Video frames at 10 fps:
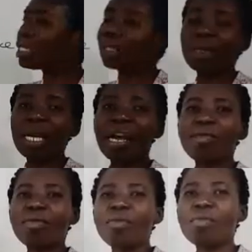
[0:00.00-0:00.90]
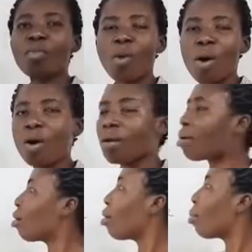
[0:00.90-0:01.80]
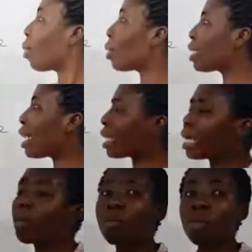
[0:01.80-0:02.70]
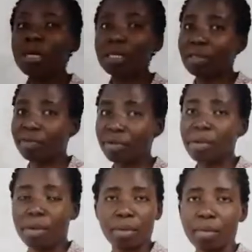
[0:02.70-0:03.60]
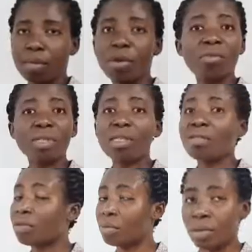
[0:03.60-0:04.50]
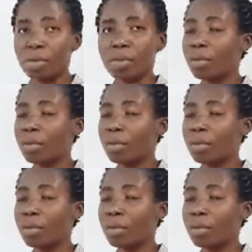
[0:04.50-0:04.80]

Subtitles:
we have Mbo plus Eke. Mbo is female. Mbo means female.